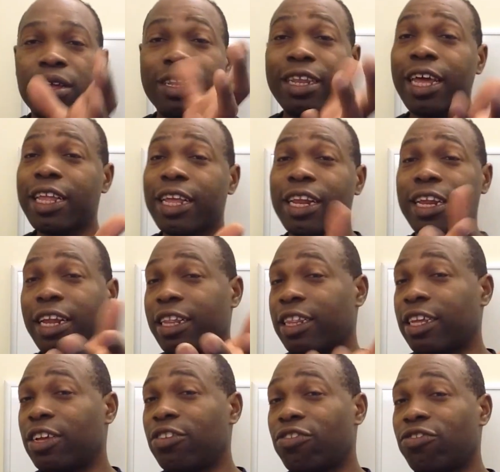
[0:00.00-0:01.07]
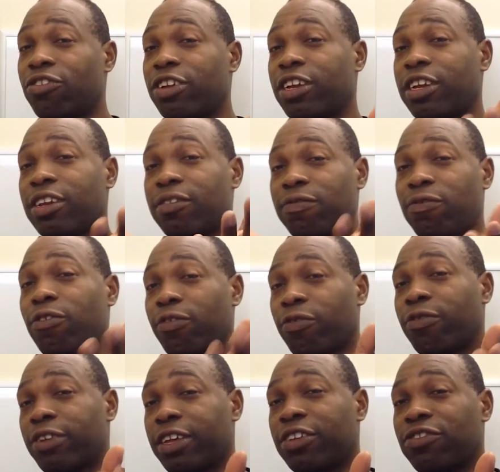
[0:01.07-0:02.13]
technically that's illustrating the fourth
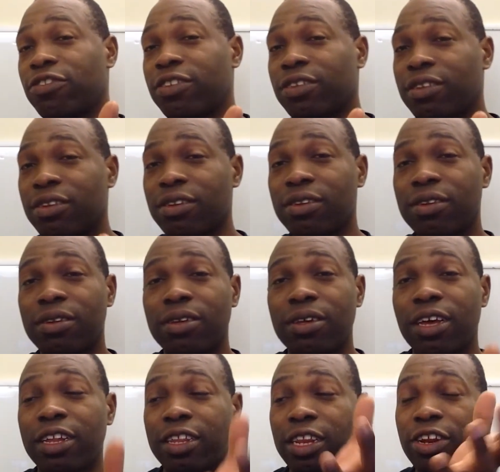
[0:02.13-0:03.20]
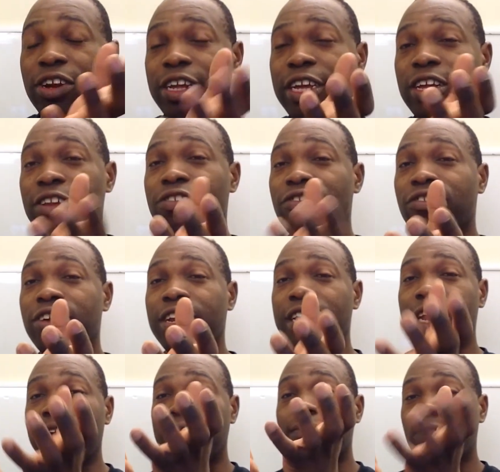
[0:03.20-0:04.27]
retention. It's literally illustrating
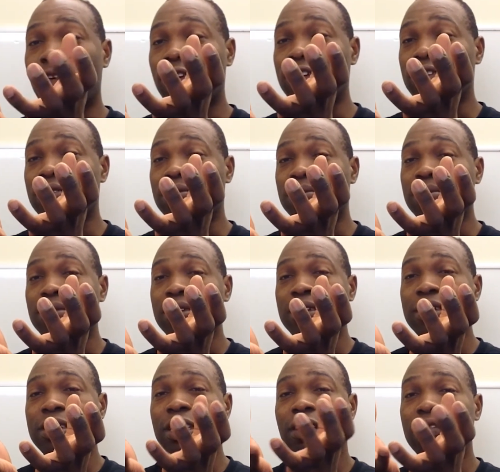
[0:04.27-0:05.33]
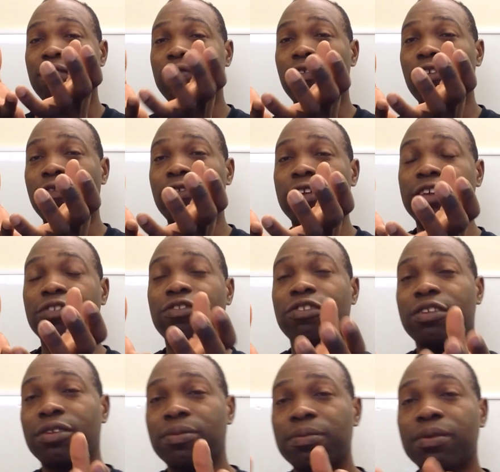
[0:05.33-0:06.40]
that volume of the fourth retention.
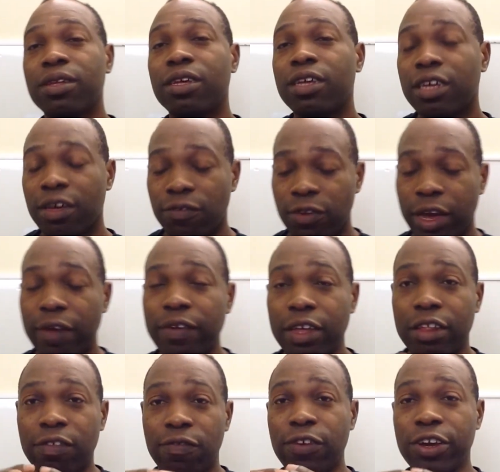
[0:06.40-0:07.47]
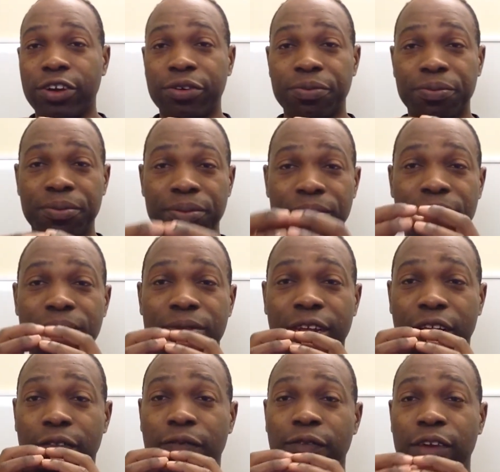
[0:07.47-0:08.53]
If you have a sphere
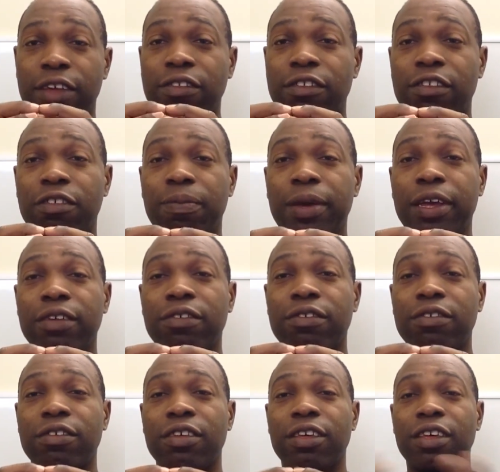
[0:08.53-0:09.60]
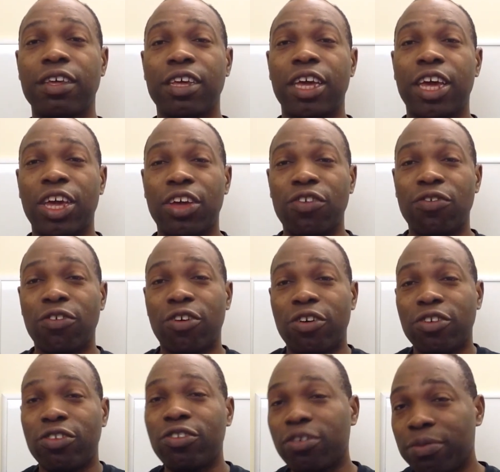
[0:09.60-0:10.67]
that's fixed in space and you draw
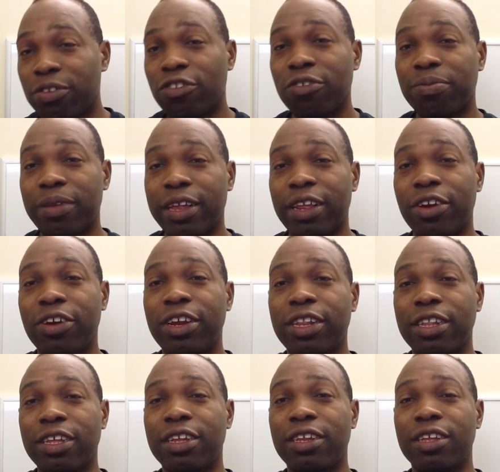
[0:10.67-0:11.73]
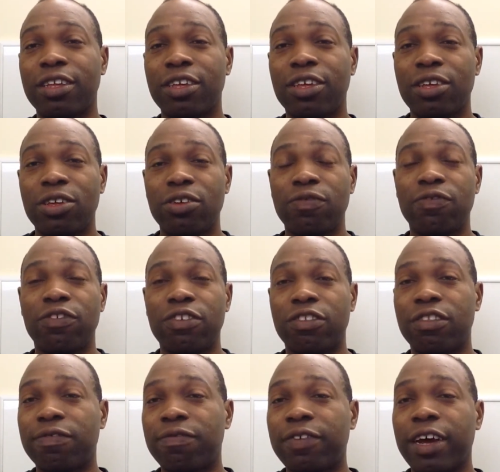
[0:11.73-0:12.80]
a two-dimensional plane underneath it, you've just
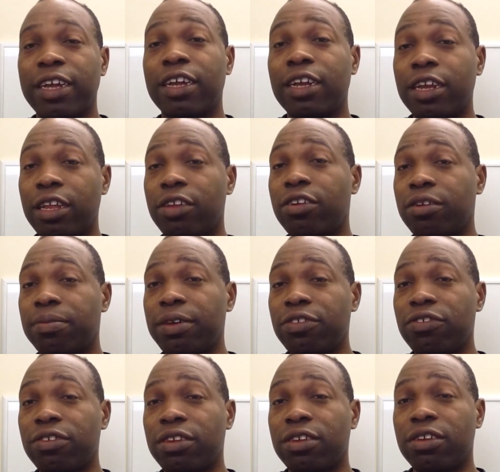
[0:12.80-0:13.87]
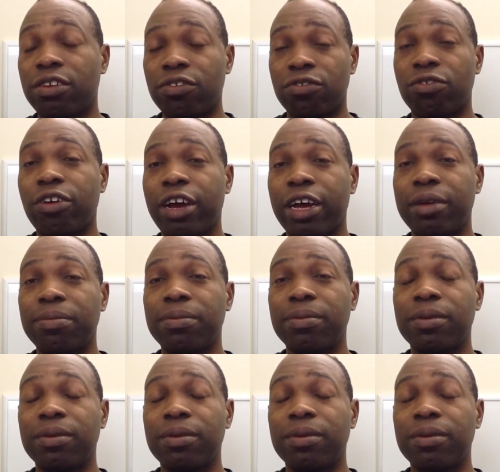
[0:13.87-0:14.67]
defined another dimension to describe